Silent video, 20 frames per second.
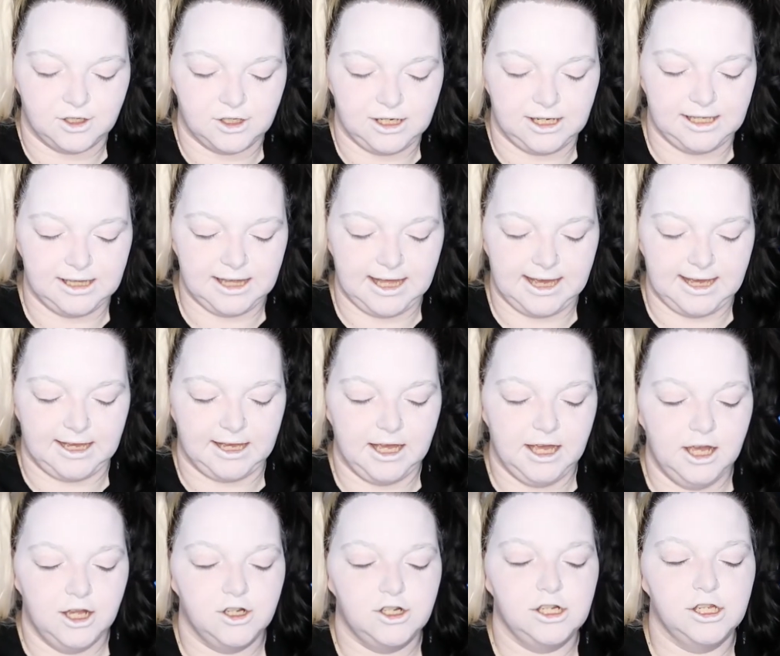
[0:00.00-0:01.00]
she
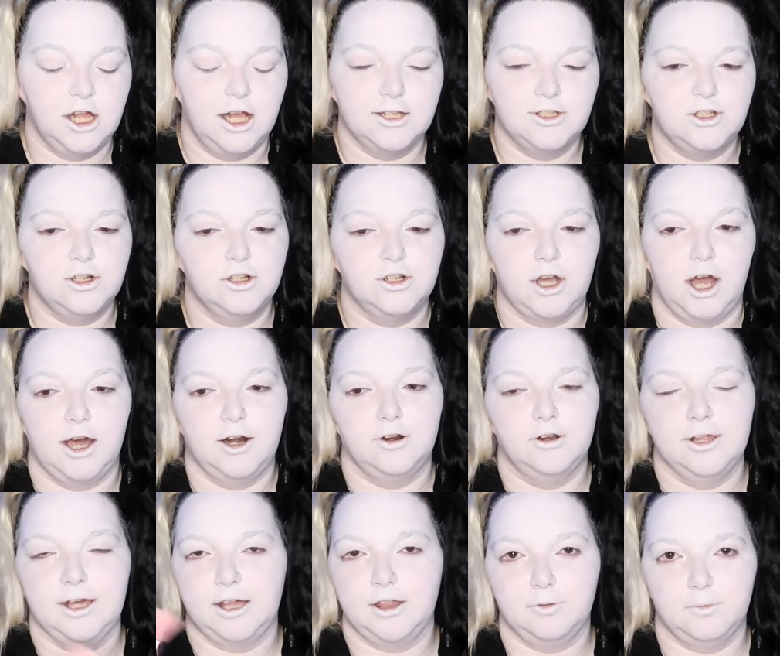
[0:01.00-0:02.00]
lost her daughter
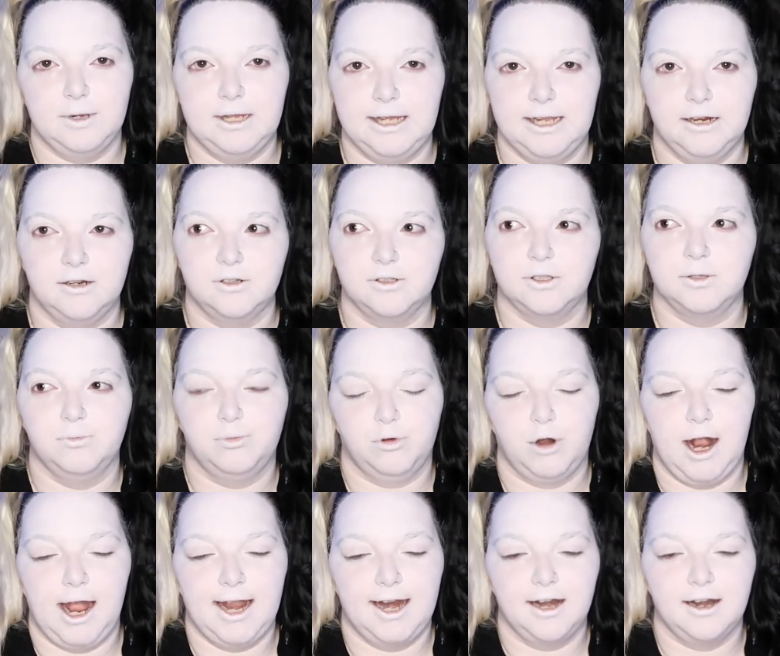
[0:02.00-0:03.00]
like 3 years
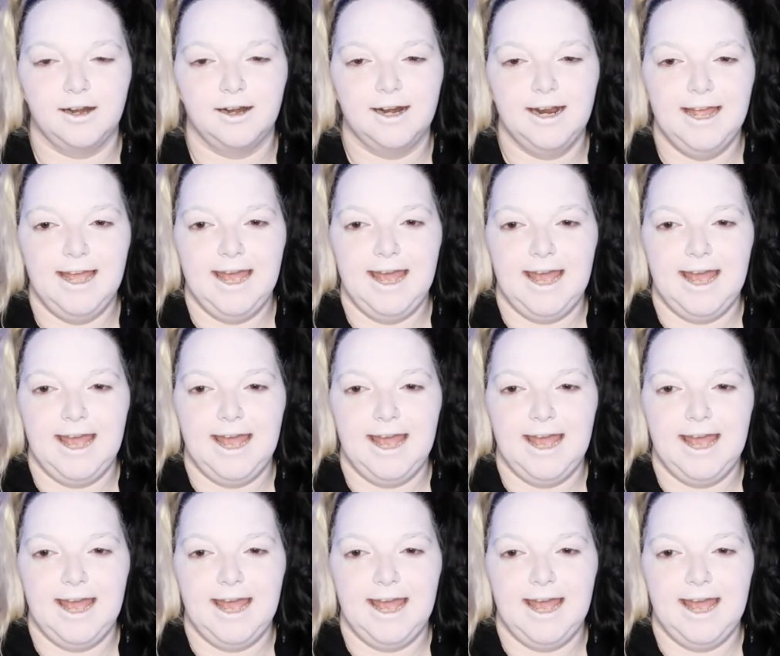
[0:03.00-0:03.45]
prior,